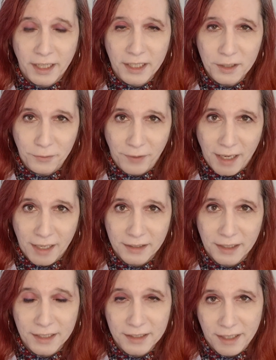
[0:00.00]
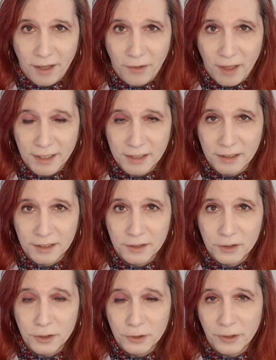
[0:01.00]
in effect in South Iceland
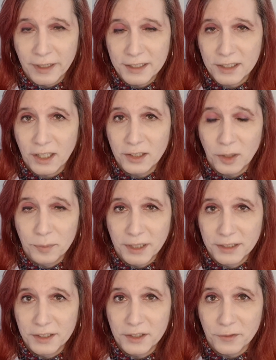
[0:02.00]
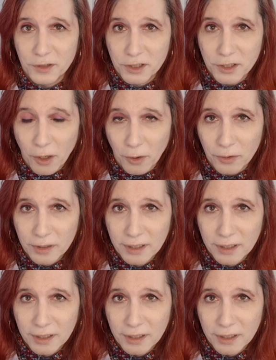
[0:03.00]
due to a sudden abundance of snow.